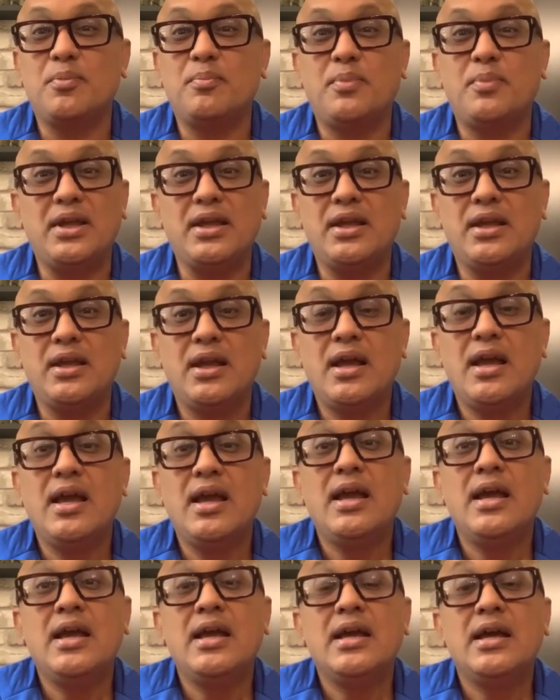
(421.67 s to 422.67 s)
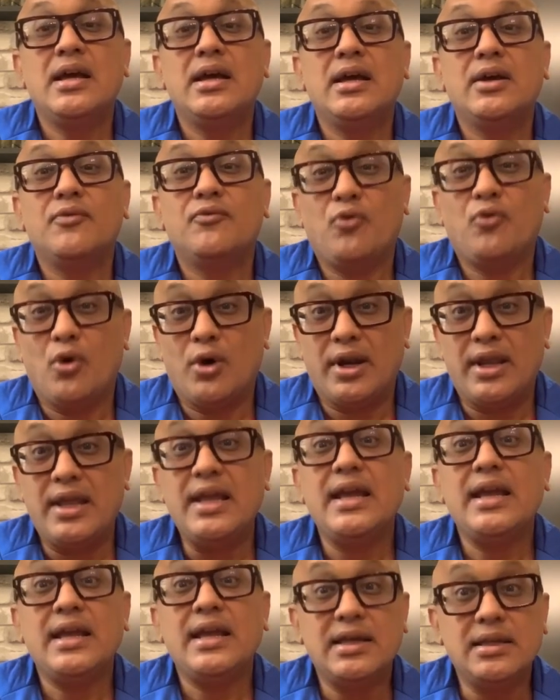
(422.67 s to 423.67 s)
be for
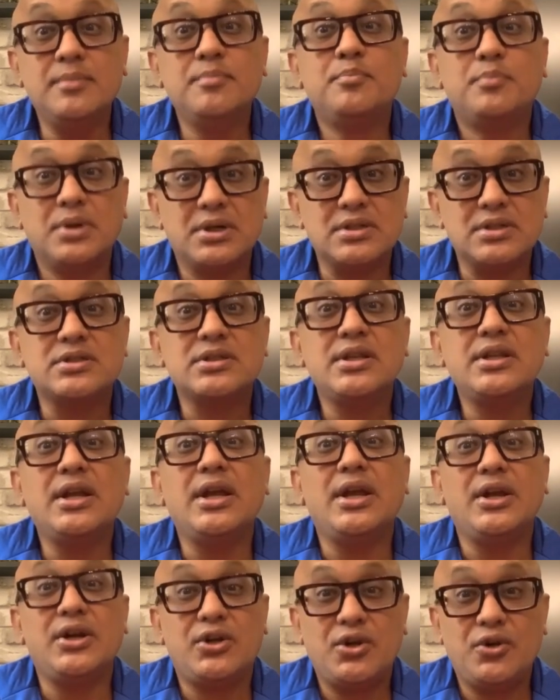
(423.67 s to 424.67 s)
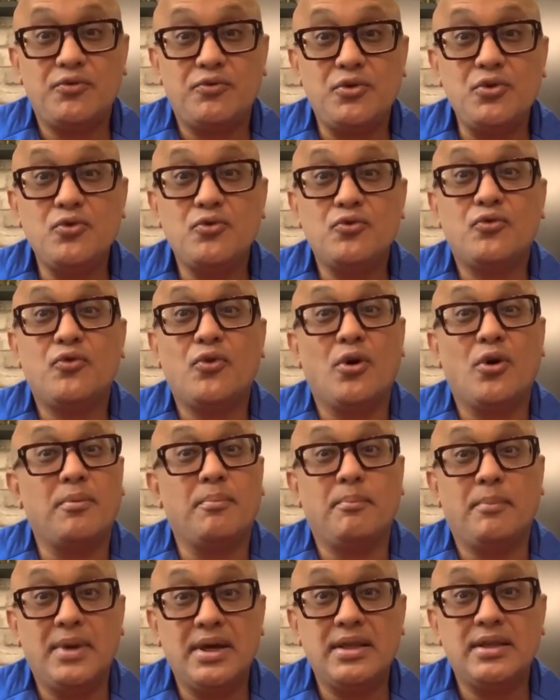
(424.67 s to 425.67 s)
a in-person interview. For
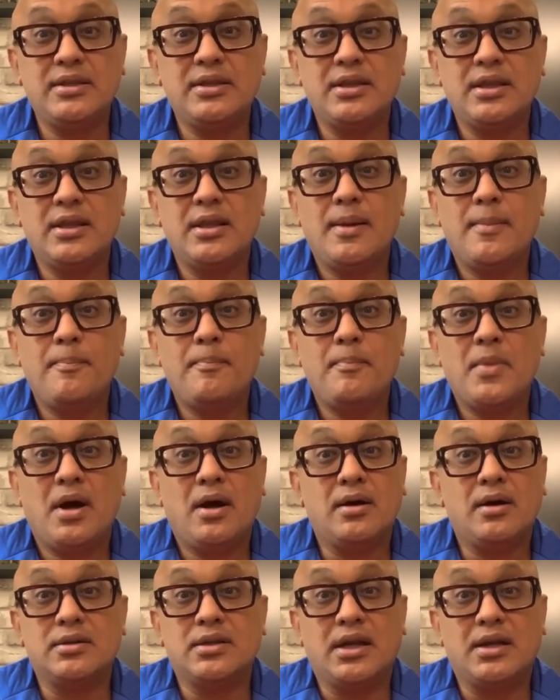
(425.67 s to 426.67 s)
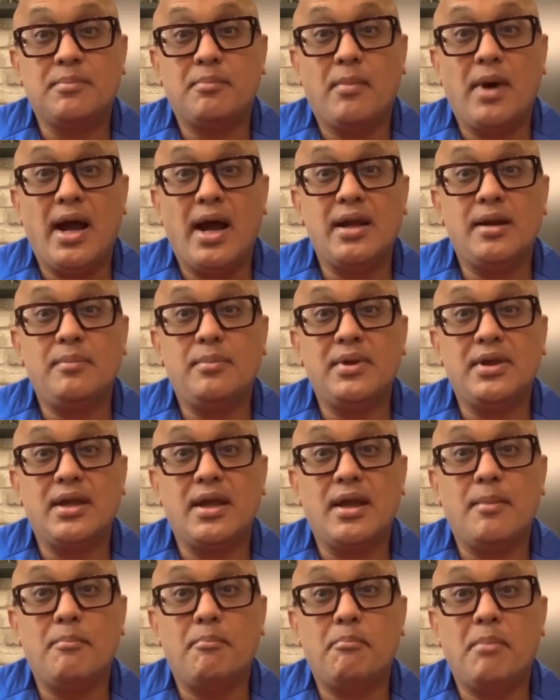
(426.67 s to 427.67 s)
men, that might be
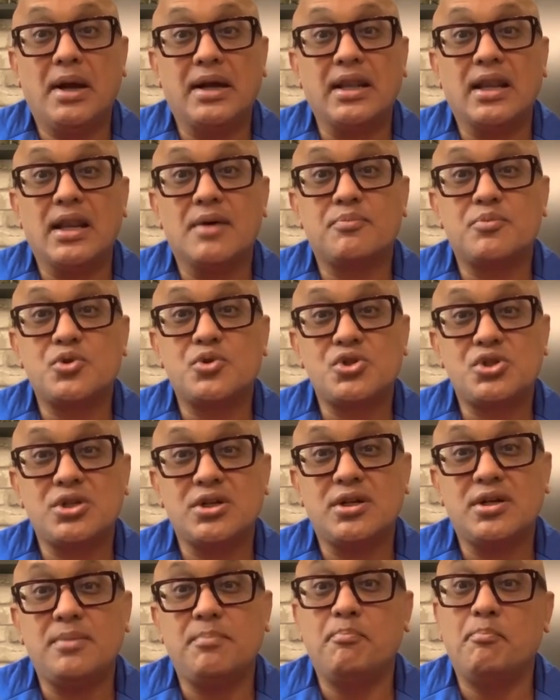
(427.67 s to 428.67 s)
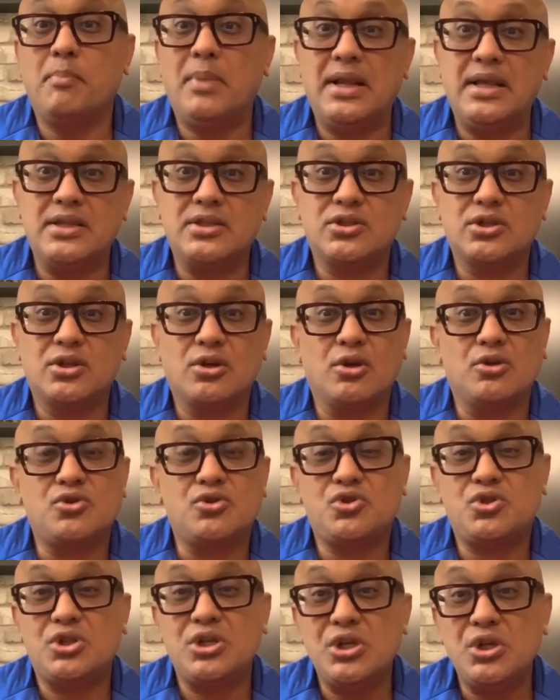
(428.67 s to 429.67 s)
a button-up shirt, blazer, or
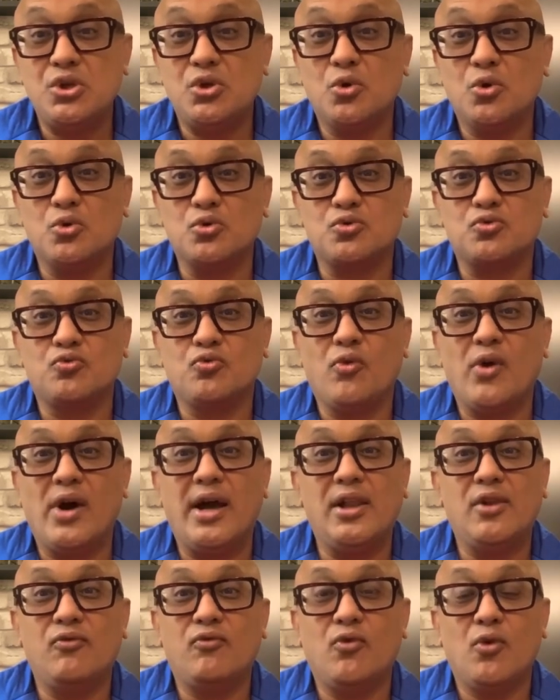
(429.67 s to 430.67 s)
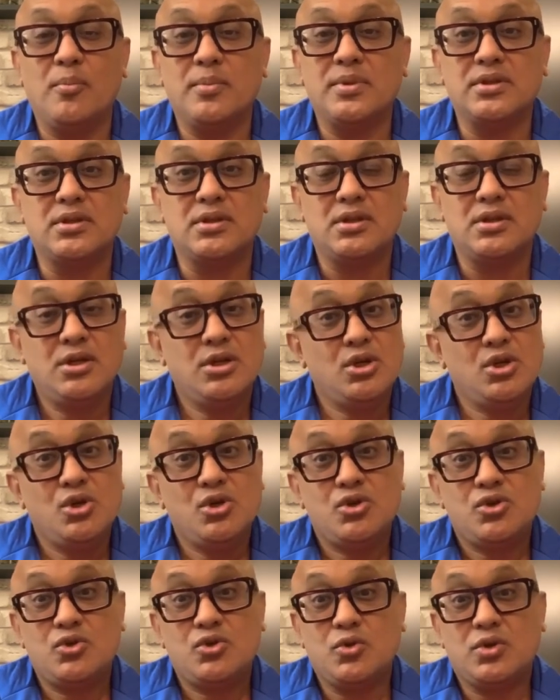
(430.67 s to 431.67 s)
chinos, while women
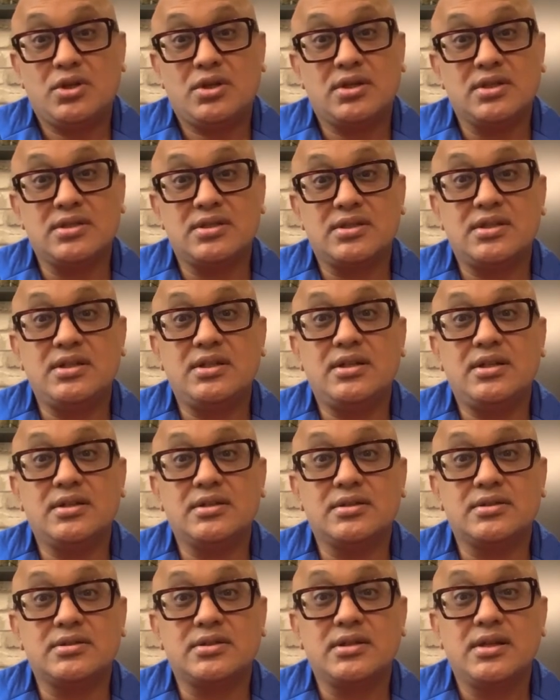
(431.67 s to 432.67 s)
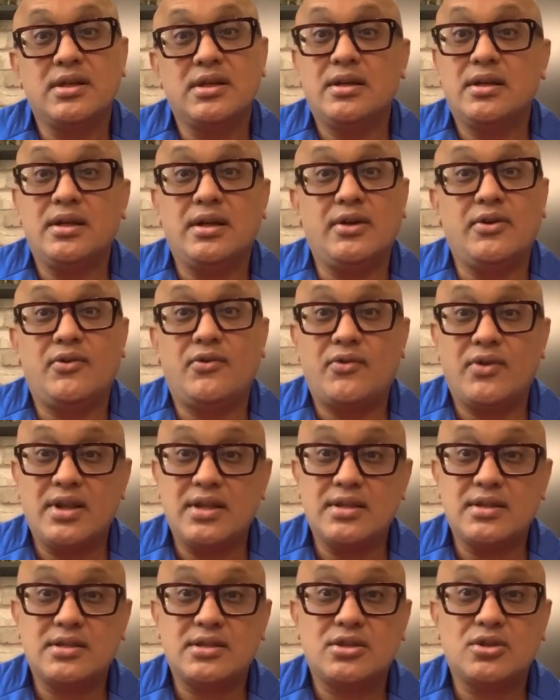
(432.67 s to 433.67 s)
should consider a
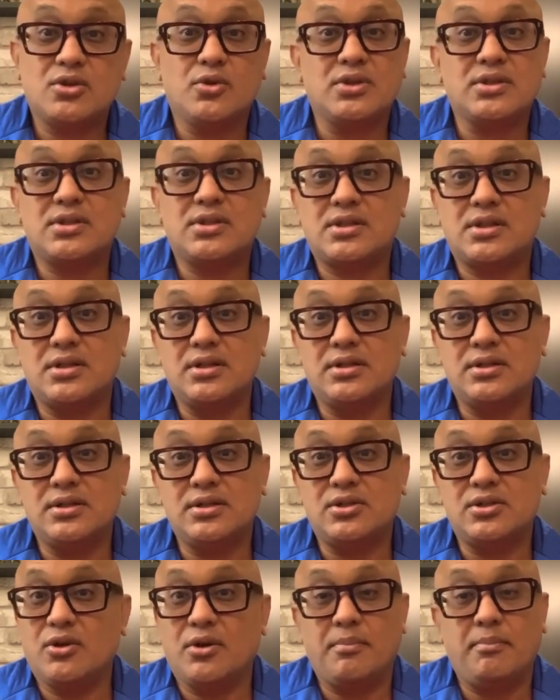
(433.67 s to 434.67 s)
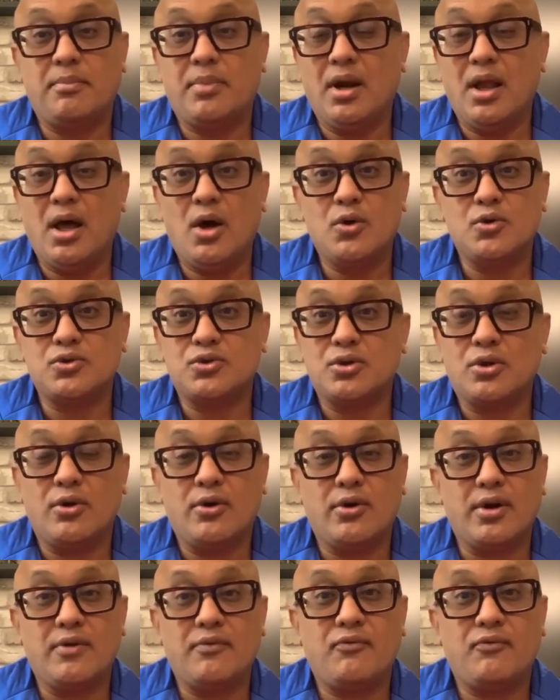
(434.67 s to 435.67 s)
dress, a skirt, or blouse,
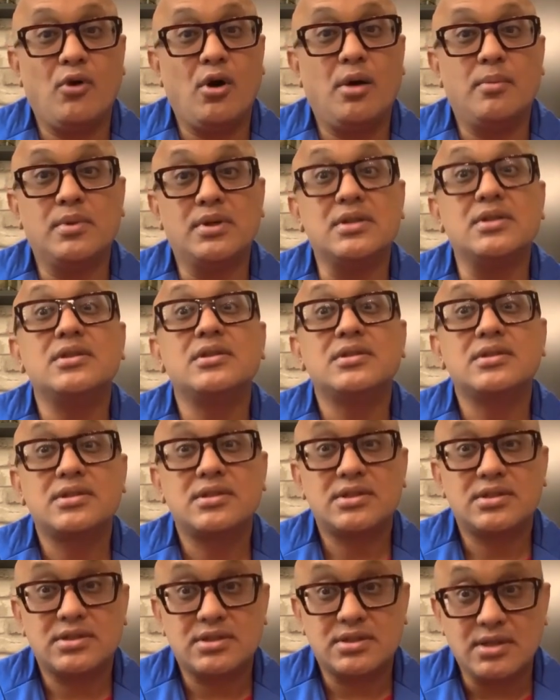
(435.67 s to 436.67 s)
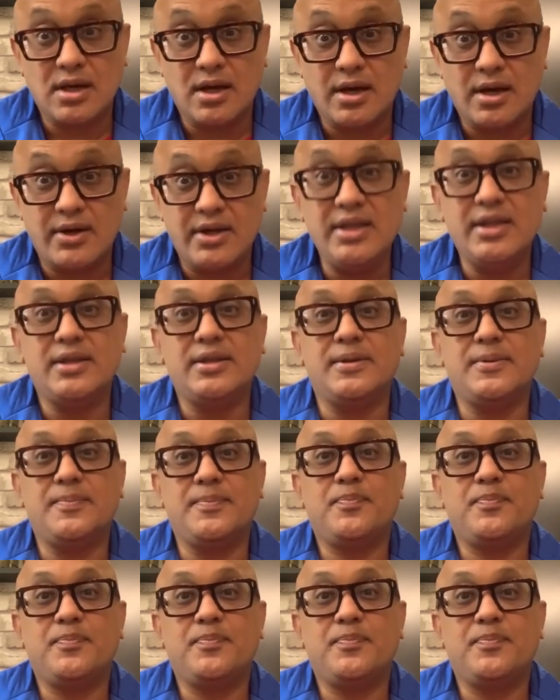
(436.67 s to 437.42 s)
or a formal sari.